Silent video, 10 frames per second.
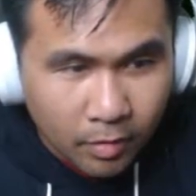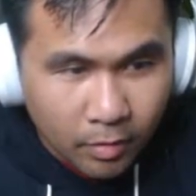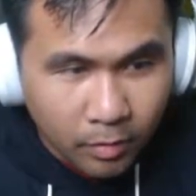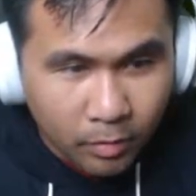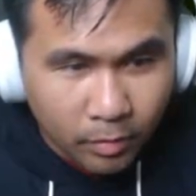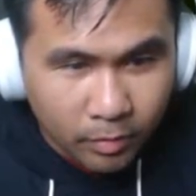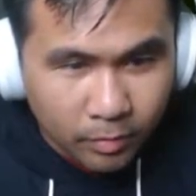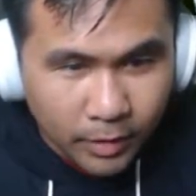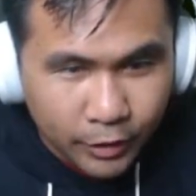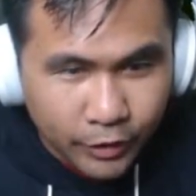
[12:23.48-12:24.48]
Ooh,
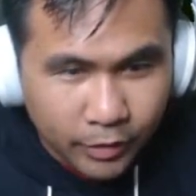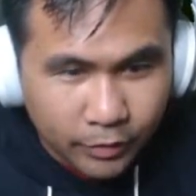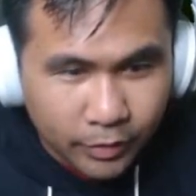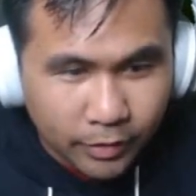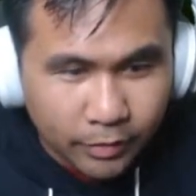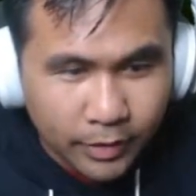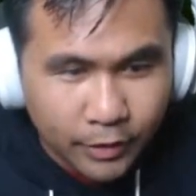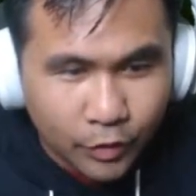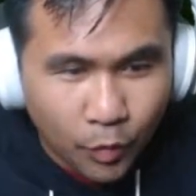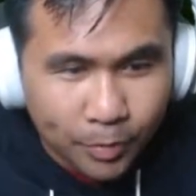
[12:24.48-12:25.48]
a shelter.
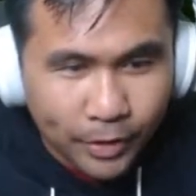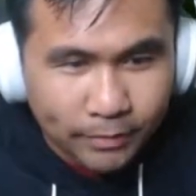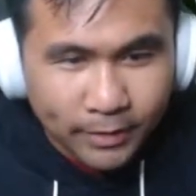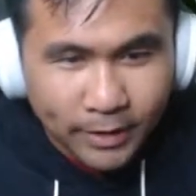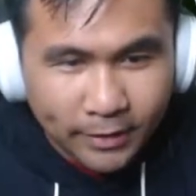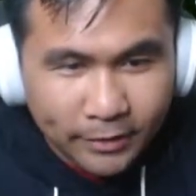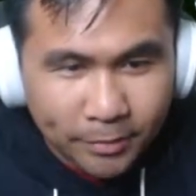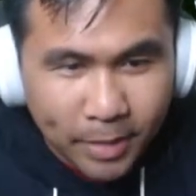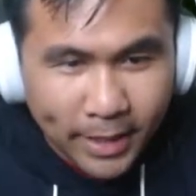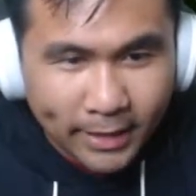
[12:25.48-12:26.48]
Let's open it, see if there's
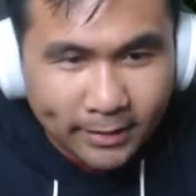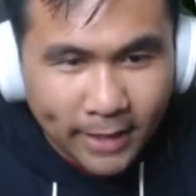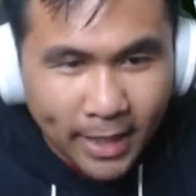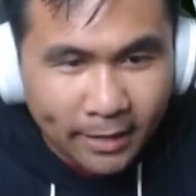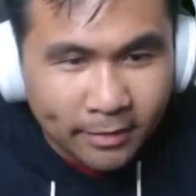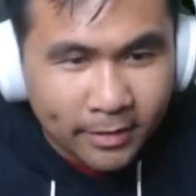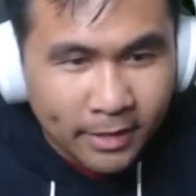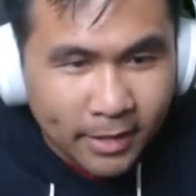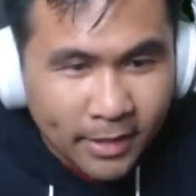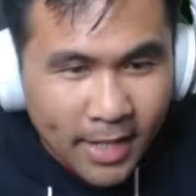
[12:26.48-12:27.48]
anybody inside.
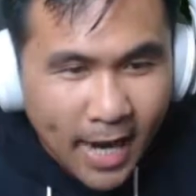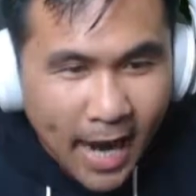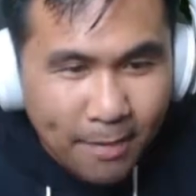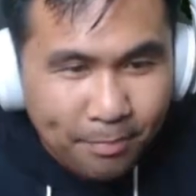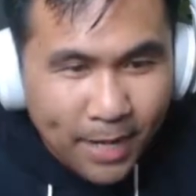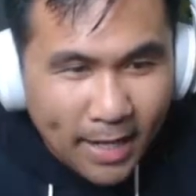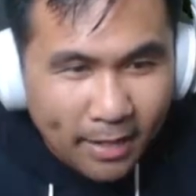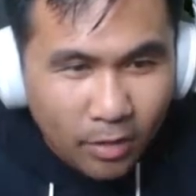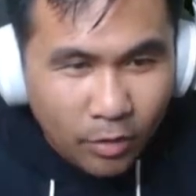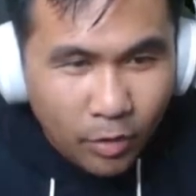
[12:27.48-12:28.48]
I bet.
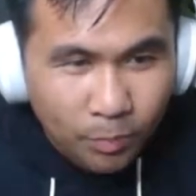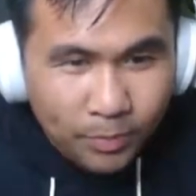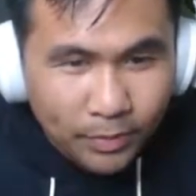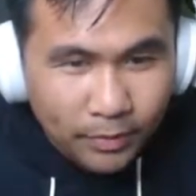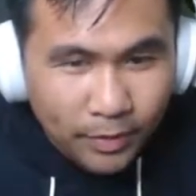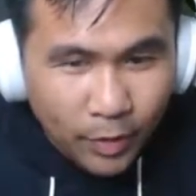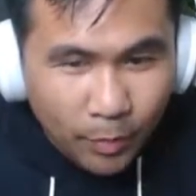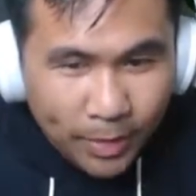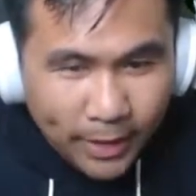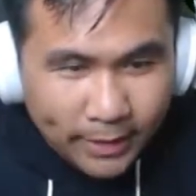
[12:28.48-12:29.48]
Nope,
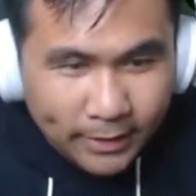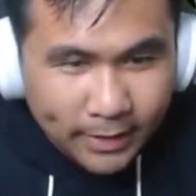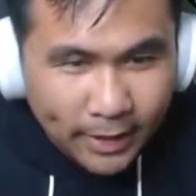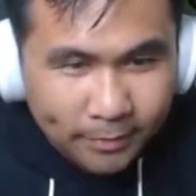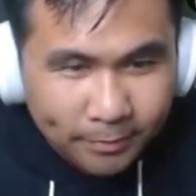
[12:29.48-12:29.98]
nobody inside.